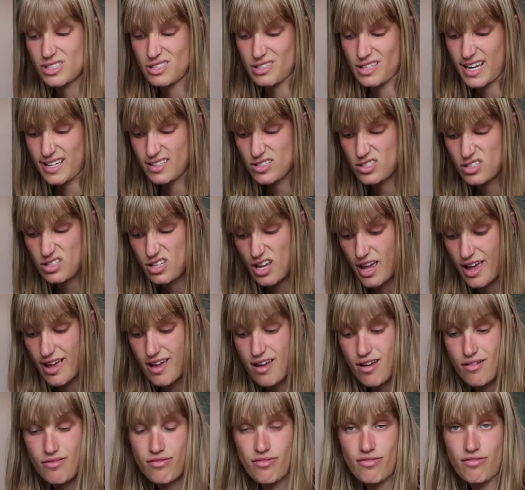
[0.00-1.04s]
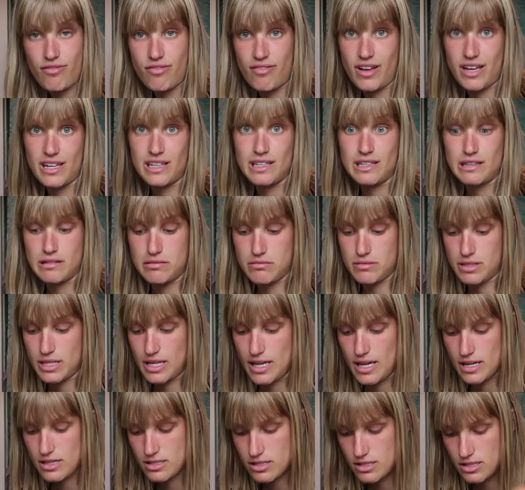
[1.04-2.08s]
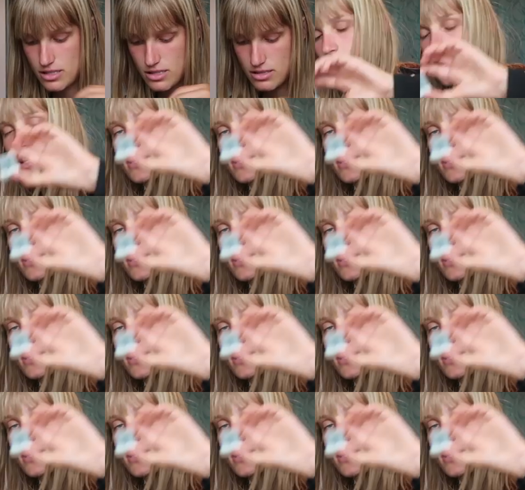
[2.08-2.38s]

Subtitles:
nice to have, I guess.